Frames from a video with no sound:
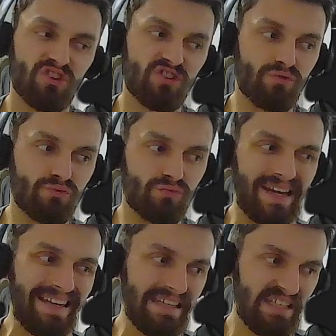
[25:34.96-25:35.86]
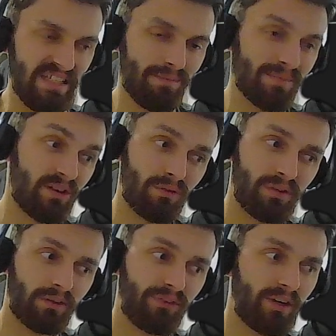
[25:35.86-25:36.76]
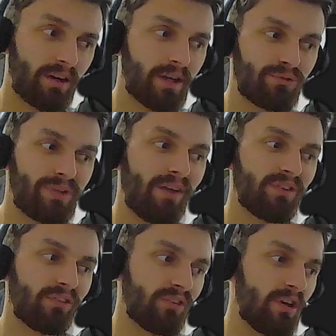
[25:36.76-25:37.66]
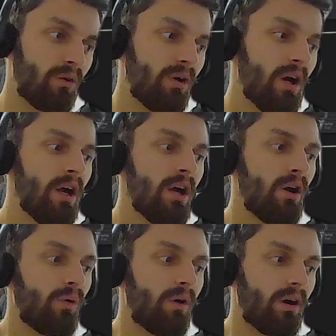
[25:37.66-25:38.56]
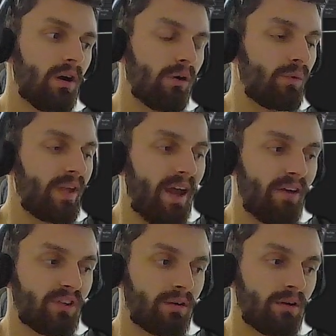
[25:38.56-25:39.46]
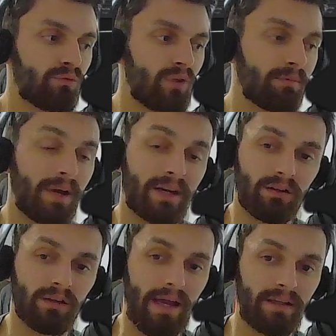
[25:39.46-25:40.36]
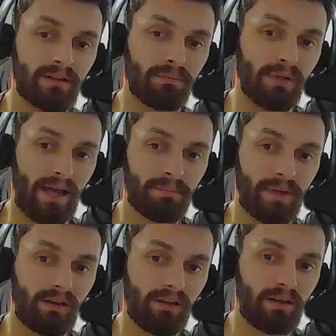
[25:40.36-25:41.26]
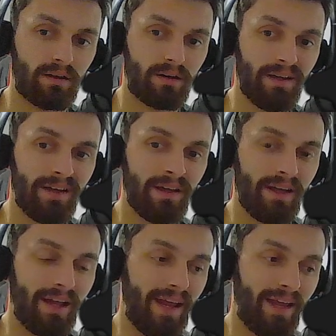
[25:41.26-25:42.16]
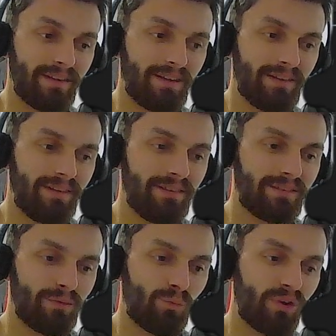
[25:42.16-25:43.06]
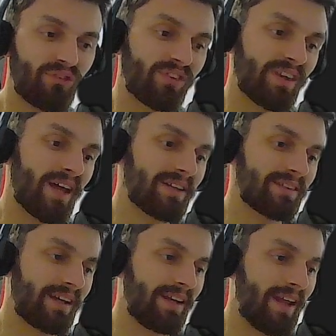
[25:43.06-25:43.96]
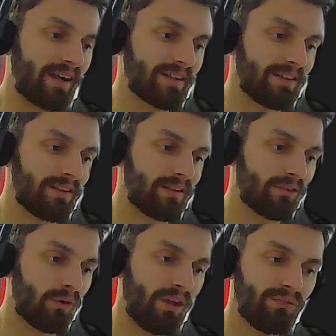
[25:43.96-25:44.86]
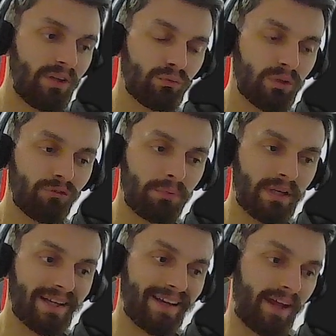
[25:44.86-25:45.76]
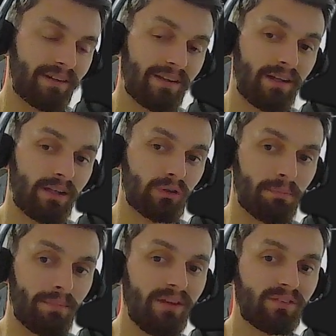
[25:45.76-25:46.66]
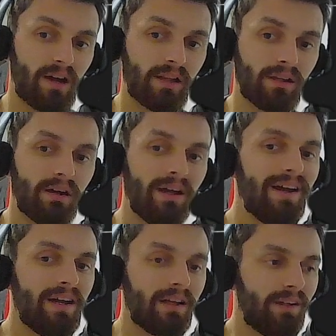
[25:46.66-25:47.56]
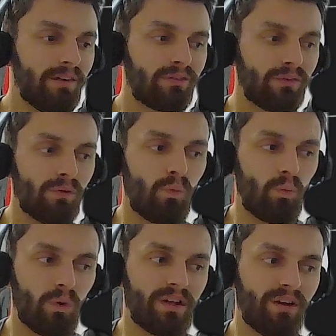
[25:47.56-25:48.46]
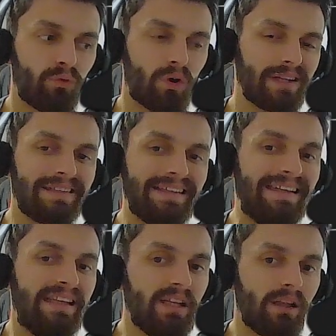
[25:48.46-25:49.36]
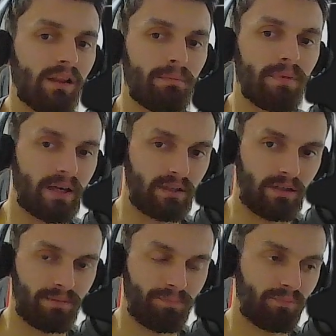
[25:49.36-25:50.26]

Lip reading: 3 materials here, because we have the snow, we have the red metal and the black metal here, and this was not connected. So if this would have been connected into the base color, this would have worked a little better.